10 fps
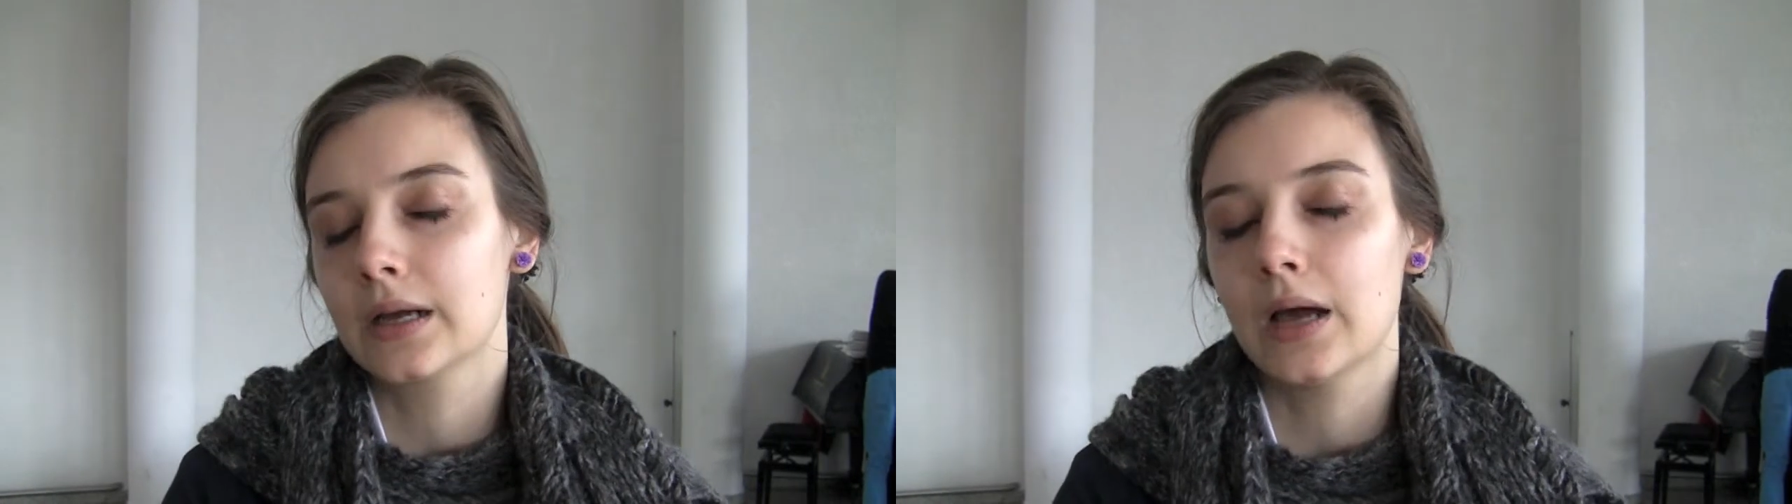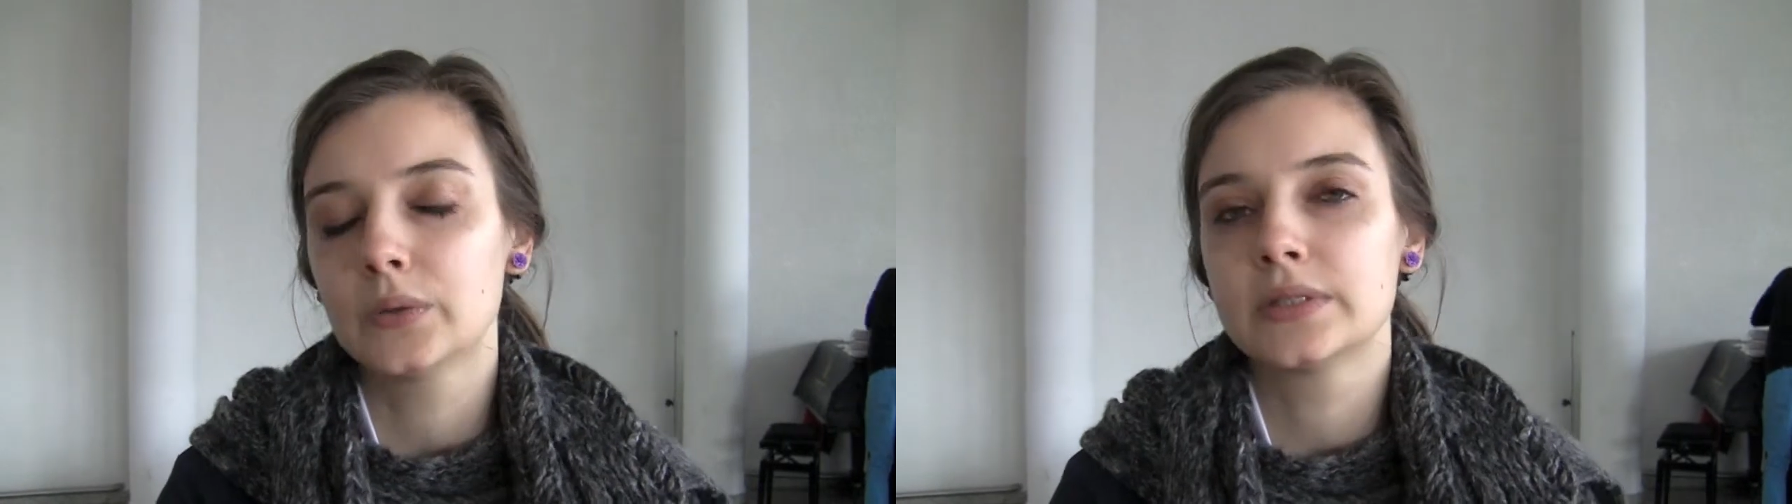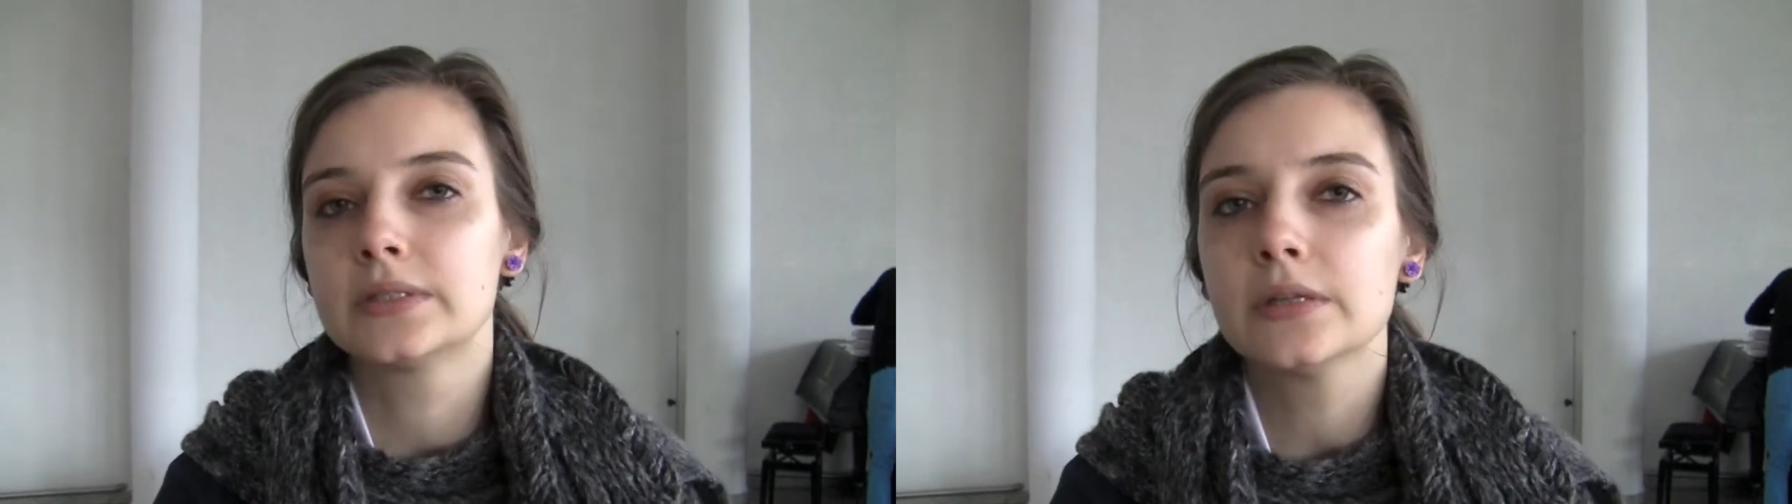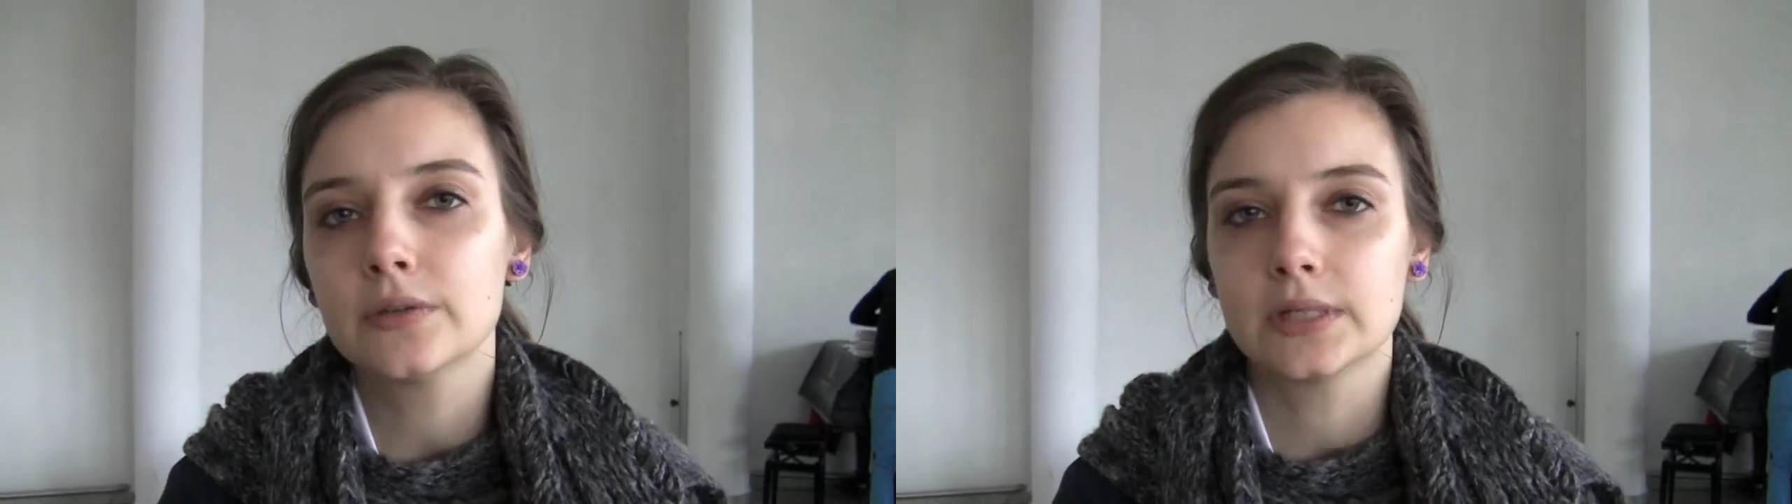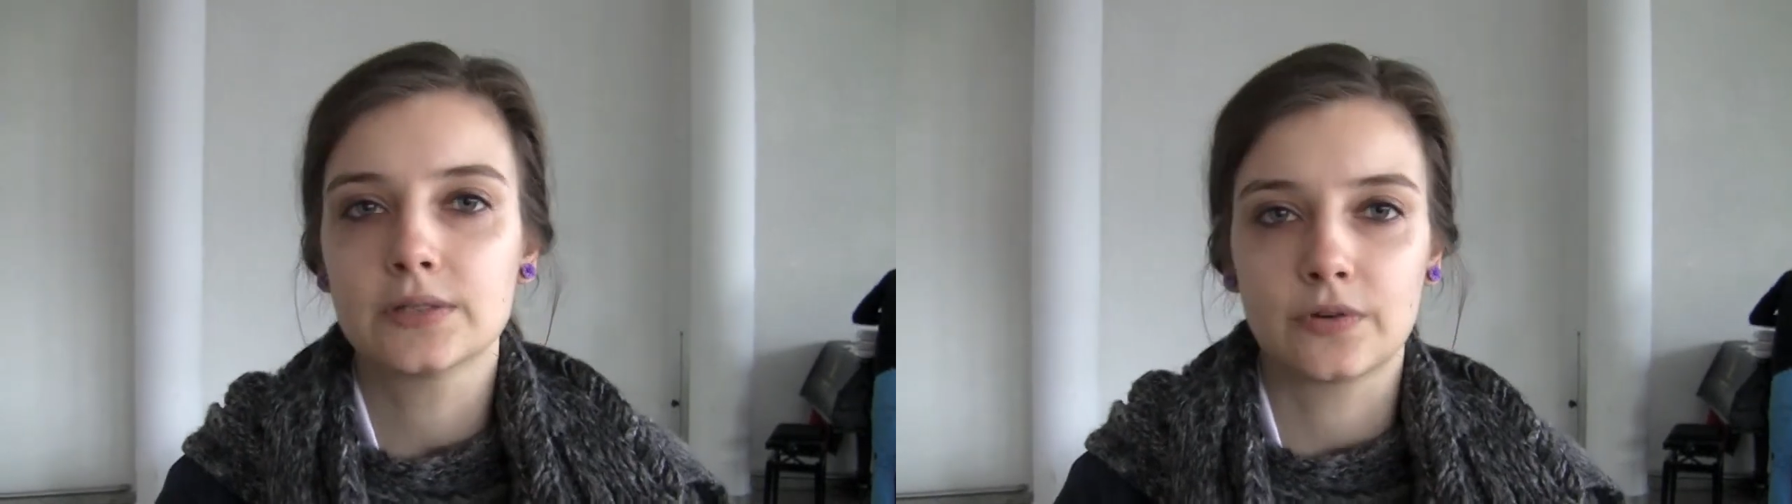how the
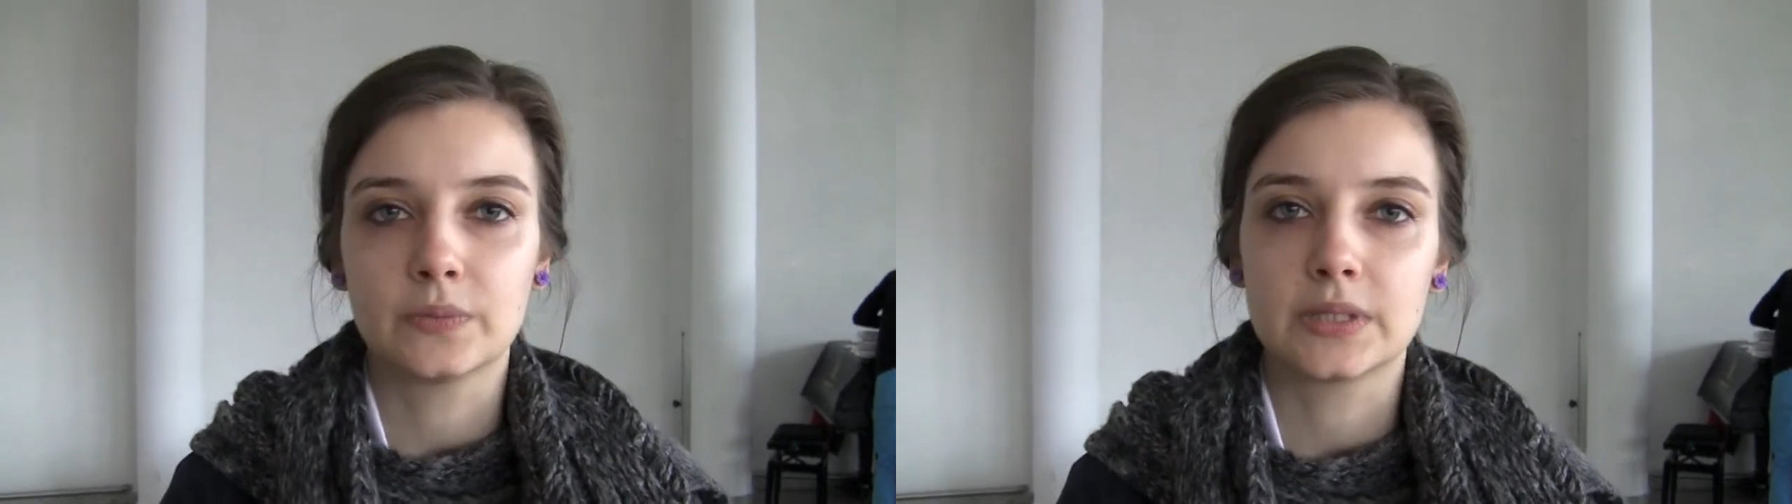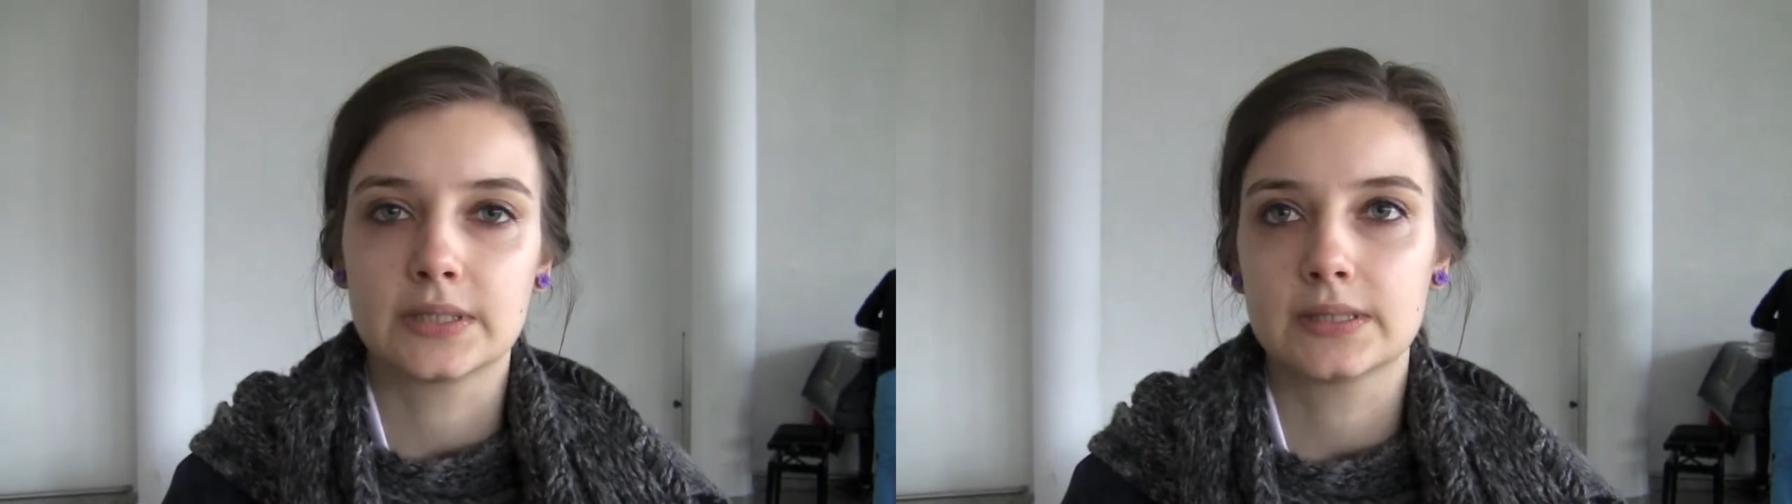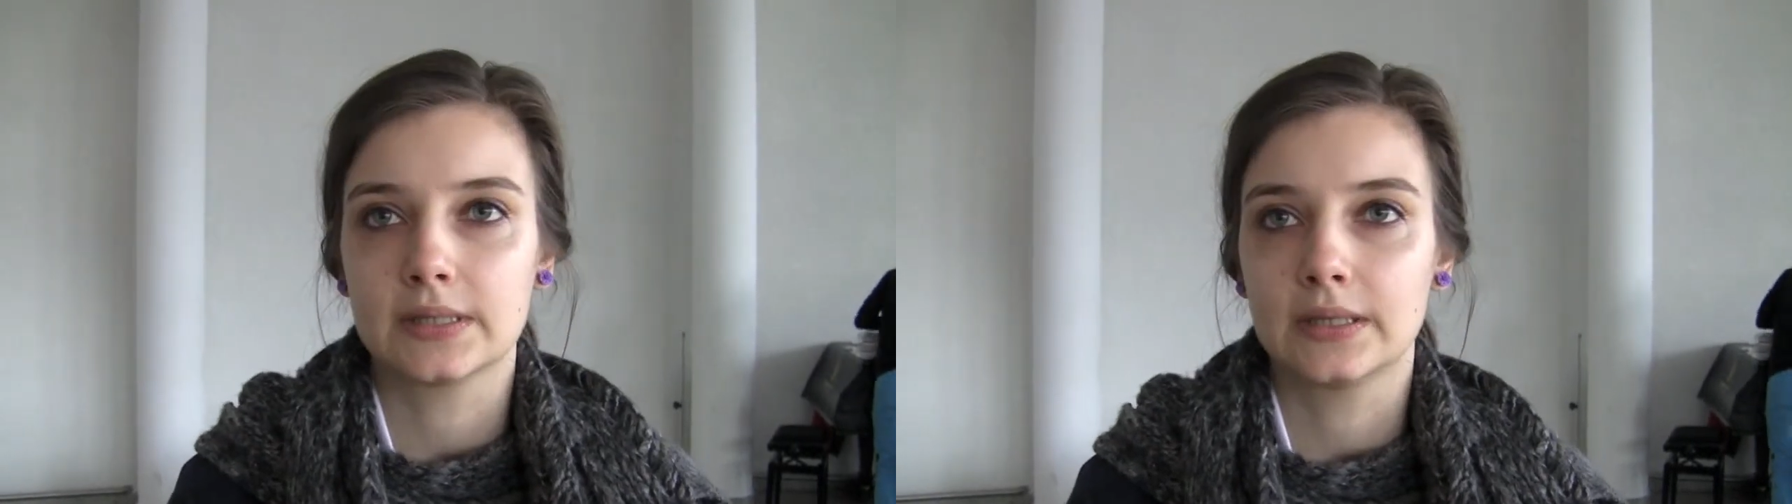theories from this